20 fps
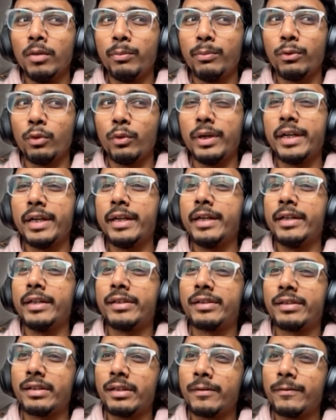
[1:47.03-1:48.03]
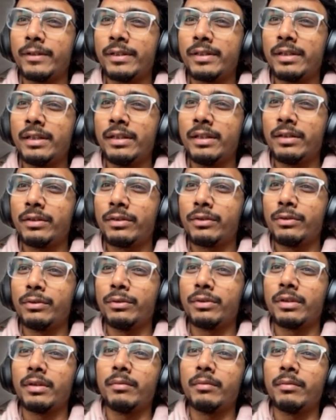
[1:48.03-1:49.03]
provided services
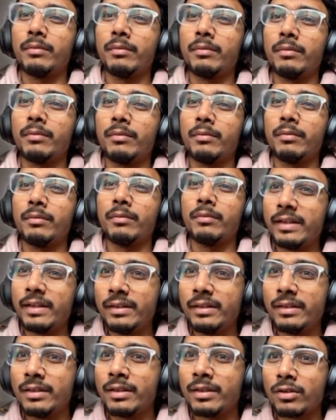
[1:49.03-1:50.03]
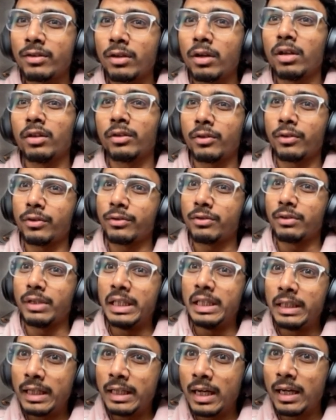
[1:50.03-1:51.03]
to some different vendors all across
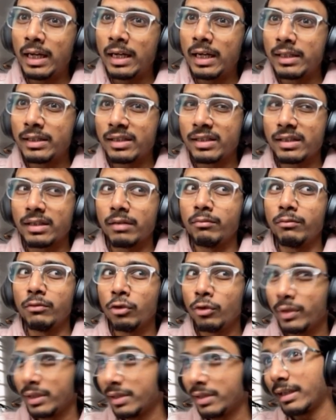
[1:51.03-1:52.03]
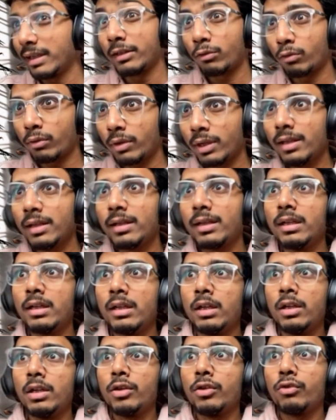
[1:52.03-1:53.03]
India and some US as well.
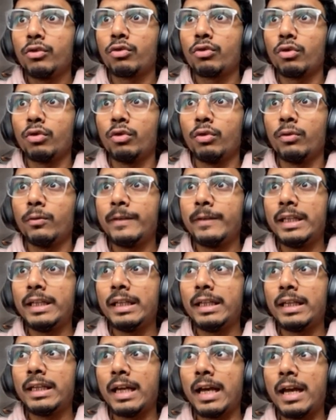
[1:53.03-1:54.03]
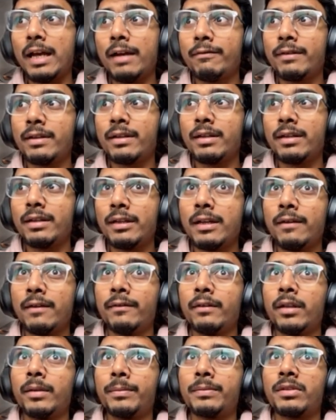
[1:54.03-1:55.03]
So we have
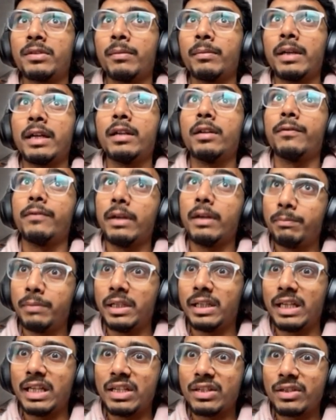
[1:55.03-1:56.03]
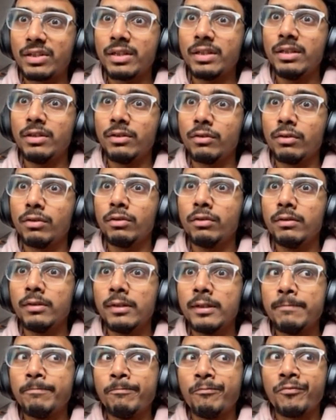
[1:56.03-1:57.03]
developed some kind of application, you know,
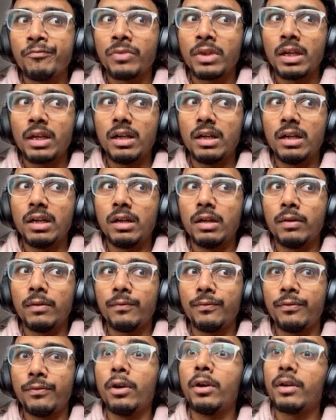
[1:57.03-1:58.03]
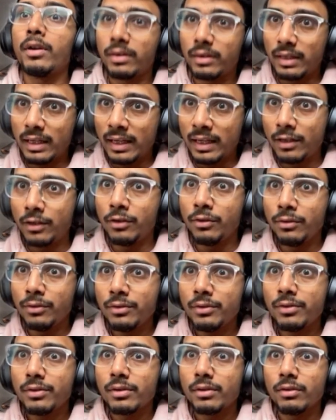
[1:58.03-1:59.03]
for their
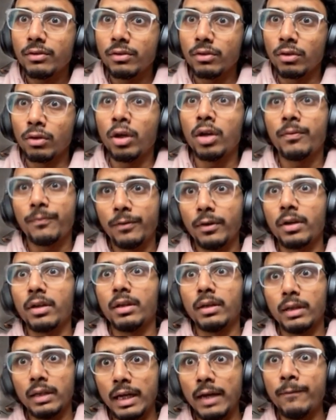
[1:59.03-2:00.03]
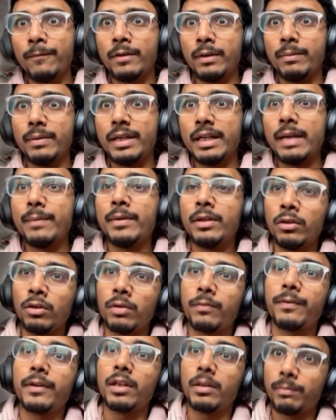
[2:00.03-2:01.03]
use, not for the everybody, I mean,
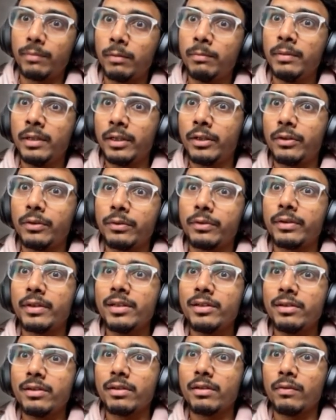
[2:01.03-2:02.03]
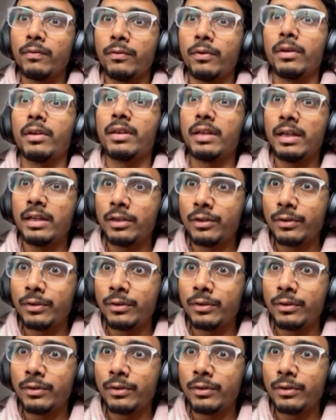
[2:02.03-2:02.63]
not for the public usage, for their